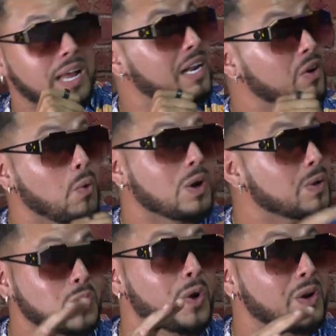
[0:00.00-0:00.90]
I didn't know what
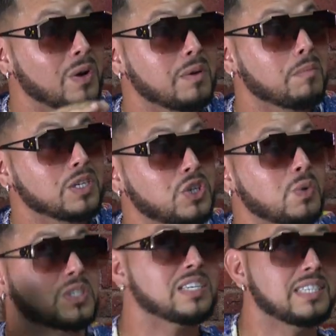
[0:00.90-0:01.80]
was going on, yeah. but she
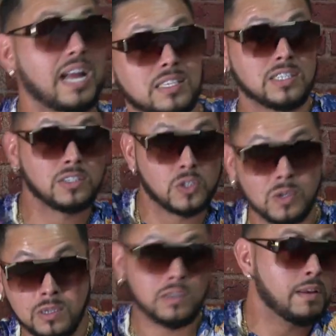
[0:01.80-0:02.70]
was just dancing so,